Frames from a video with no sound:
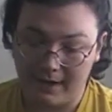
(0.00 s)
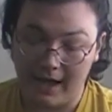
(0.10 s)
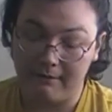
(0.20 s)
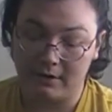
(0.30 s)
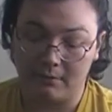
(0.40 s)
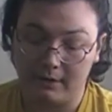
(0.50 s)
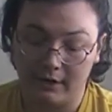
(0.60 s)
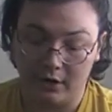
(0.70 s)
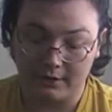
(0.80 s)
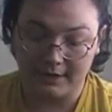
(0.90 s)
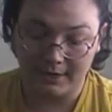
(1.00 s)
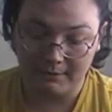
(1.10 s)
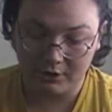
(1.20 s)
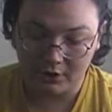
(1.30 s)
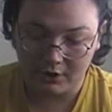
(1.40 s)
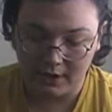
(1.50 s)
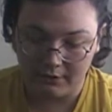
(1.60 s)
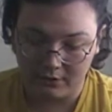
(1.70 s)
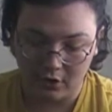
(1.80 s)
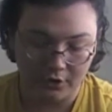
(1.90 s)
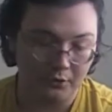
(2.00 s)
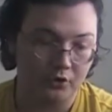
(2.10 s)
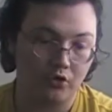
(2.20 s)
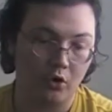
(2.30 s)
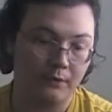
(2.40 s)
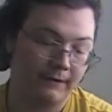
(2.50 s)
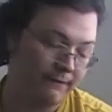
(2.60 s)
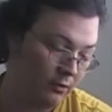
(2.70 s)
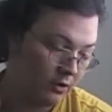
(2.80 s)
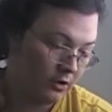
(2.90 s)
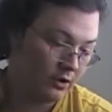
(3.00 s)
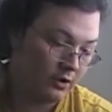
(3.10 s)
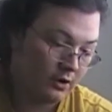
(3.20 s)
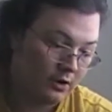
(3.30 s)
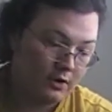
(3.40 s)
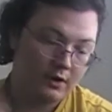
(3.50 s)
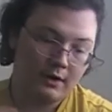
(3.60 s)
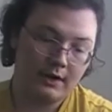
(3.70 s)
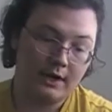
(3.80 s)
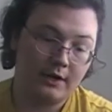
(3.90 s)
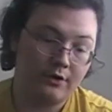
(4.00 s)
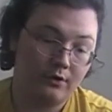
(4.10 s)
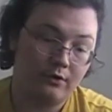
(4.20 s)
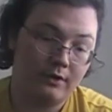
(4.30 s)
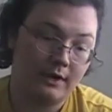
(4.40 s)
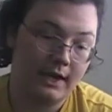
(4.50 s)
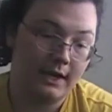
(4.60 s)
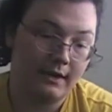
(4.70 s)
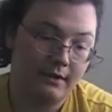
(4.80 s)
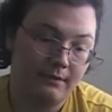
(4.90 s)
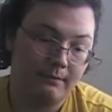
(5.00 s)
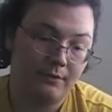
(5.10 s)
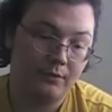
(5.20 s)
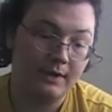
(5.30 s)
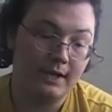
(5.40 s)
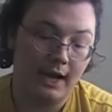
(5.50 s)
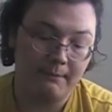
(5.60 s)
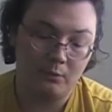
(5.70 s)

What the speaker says: haven't completed all the side missions yet, and there's also a trophy for getting through the game 3 times.